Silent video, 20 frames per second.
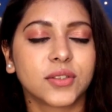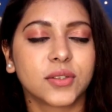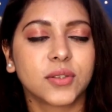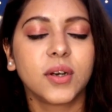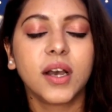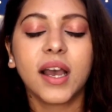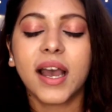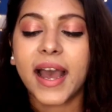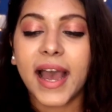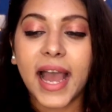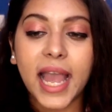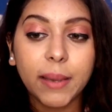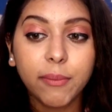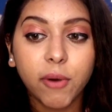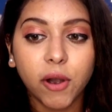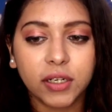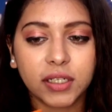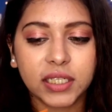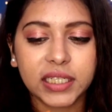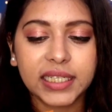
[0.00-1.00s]
So I
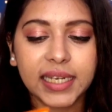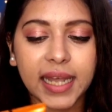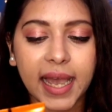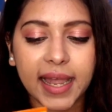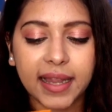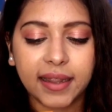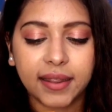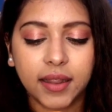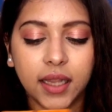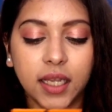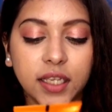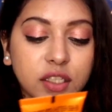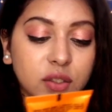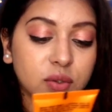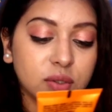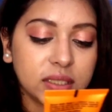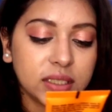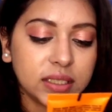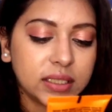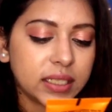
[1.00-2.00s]
bought it, I'll
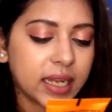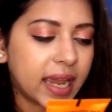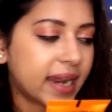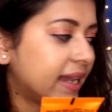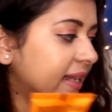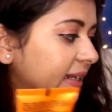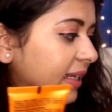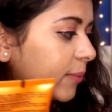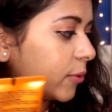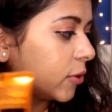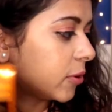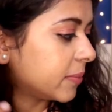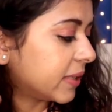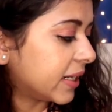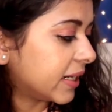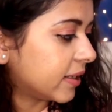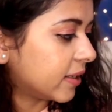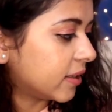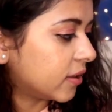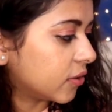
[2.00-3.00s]
use it. And I'll keep you
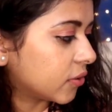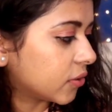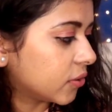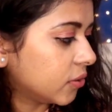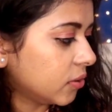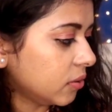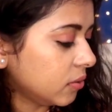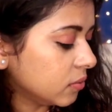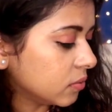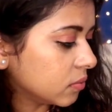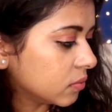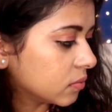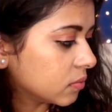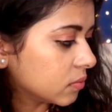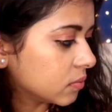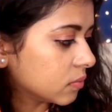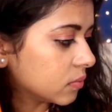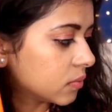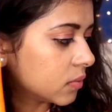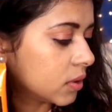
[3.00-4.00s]
updated, Dugu.
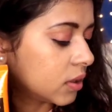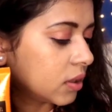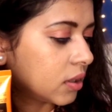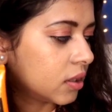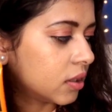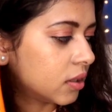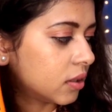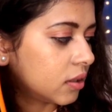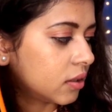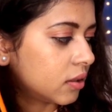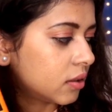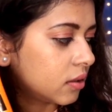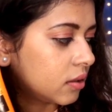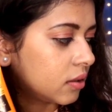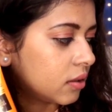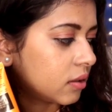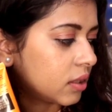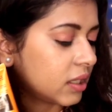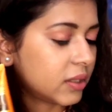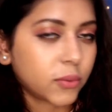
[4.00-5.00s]

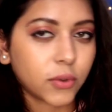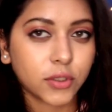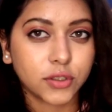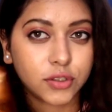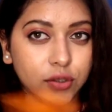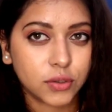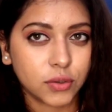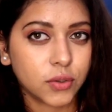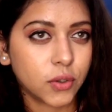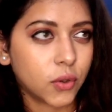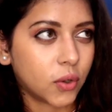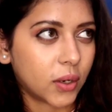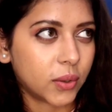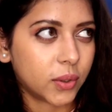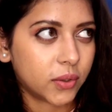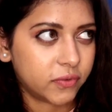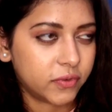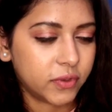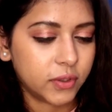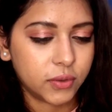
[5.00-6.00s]
He wants to go
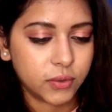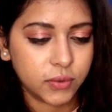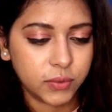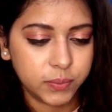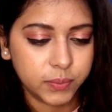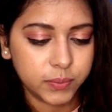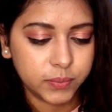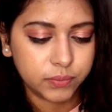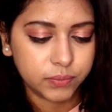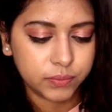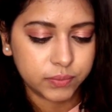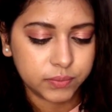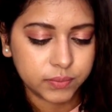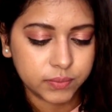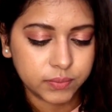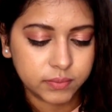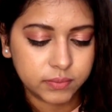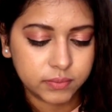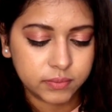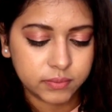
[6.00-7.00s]
out of the room.
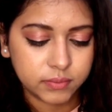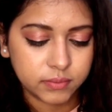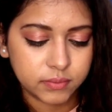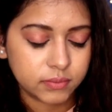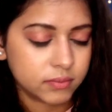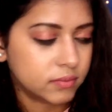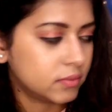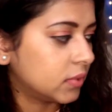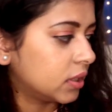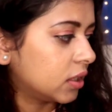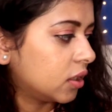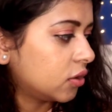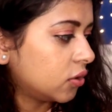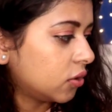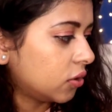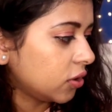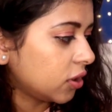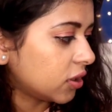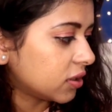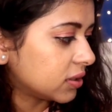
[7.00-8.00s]

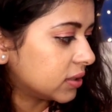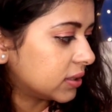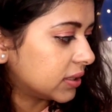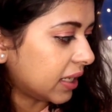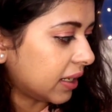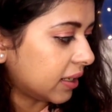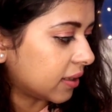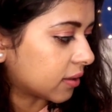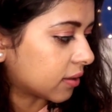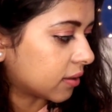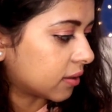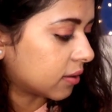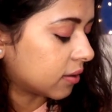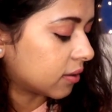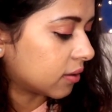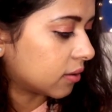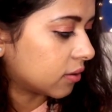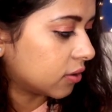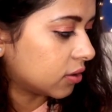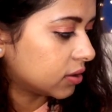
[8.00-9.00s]
No, you're stuck.
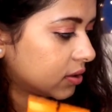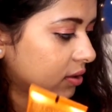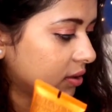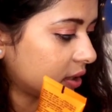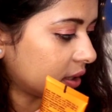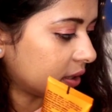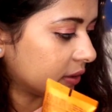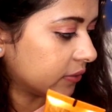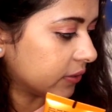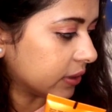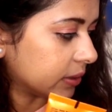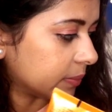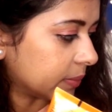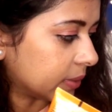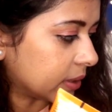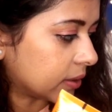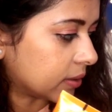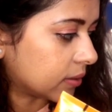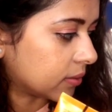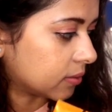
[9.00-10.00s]
You're stuck with
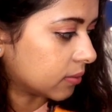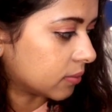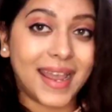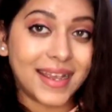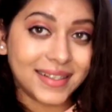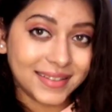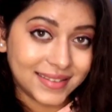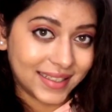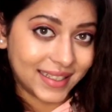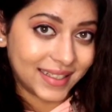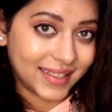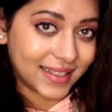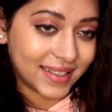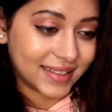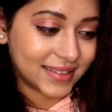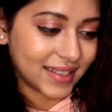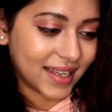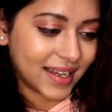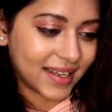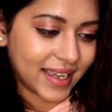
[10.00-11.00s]
me. Next thing
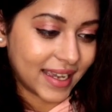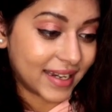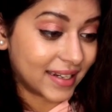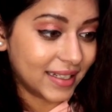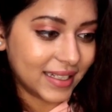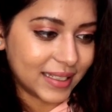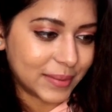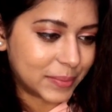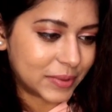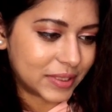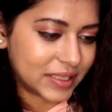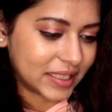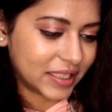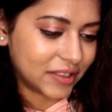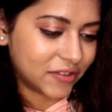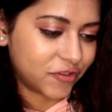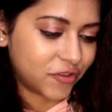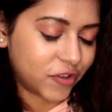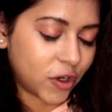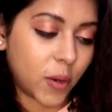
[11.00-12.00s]
is again
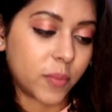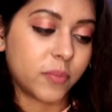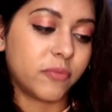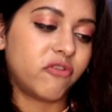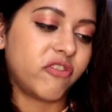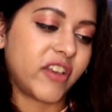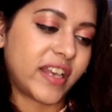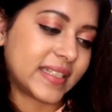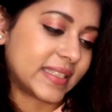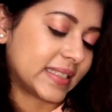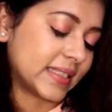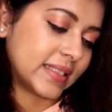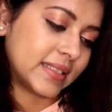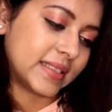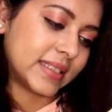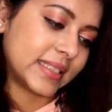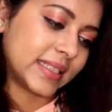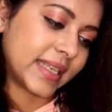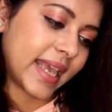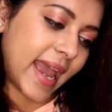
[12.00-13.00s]
lipstick from
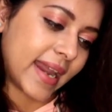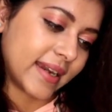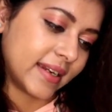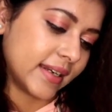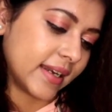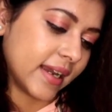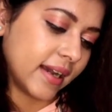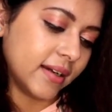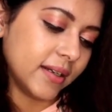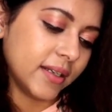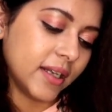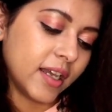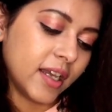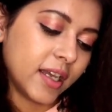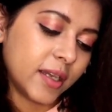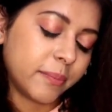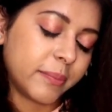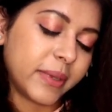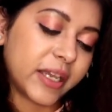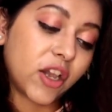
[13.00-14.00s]
Faces Canada.
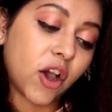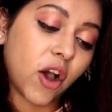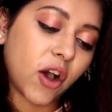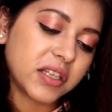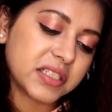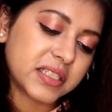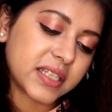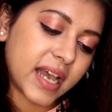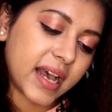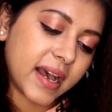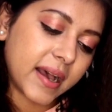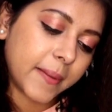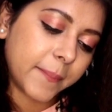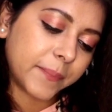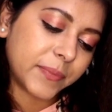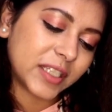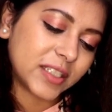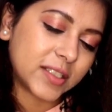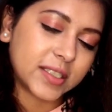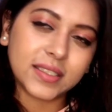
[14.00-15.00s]
Because
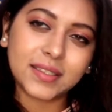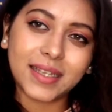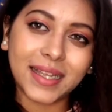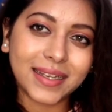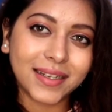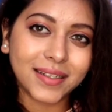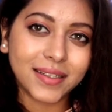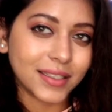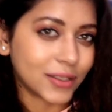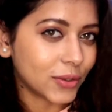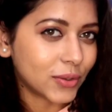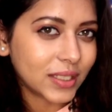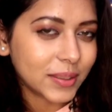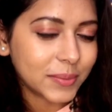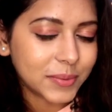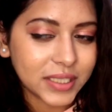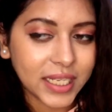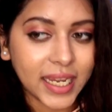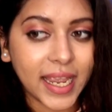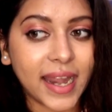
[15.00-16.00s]
this is like a nude
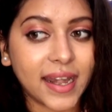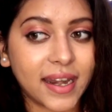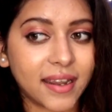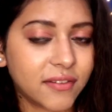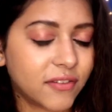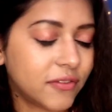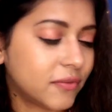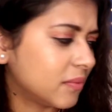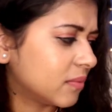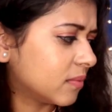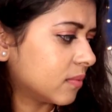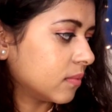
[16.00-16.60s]
lipstick and I...